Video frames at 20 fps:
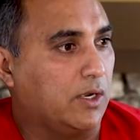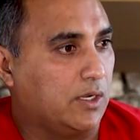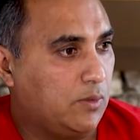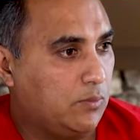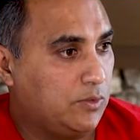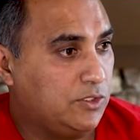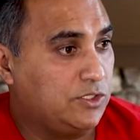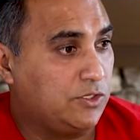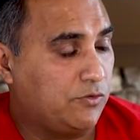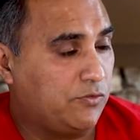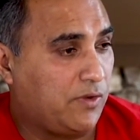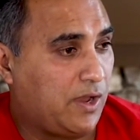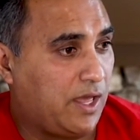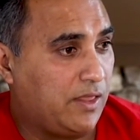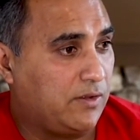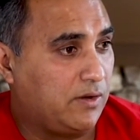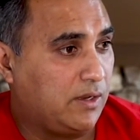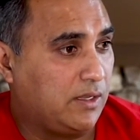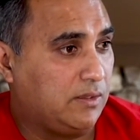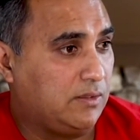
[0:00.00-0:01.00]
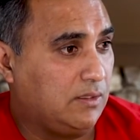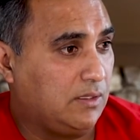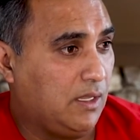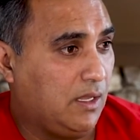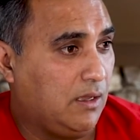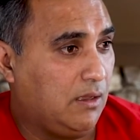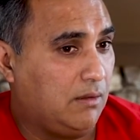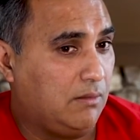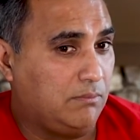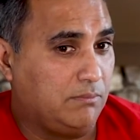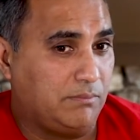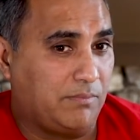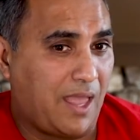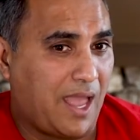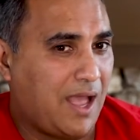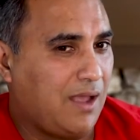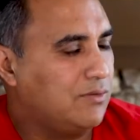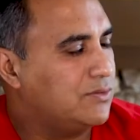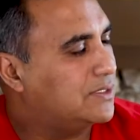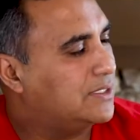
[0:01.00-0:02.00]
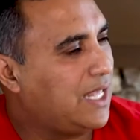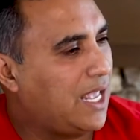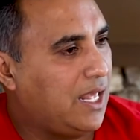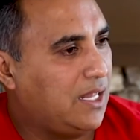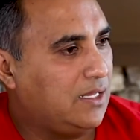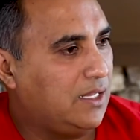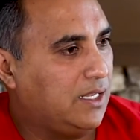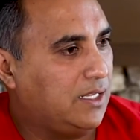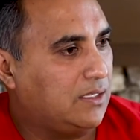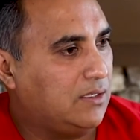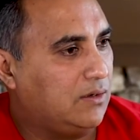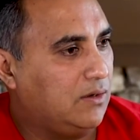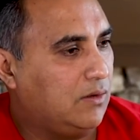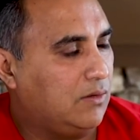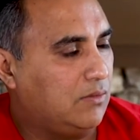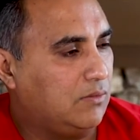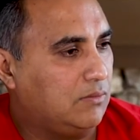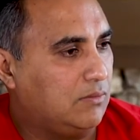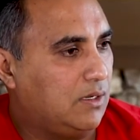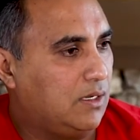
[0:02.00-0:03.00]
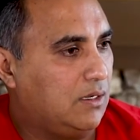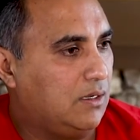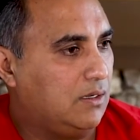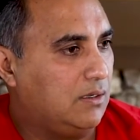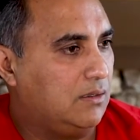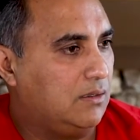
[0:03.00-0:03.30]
working with your father. How's that like? You know,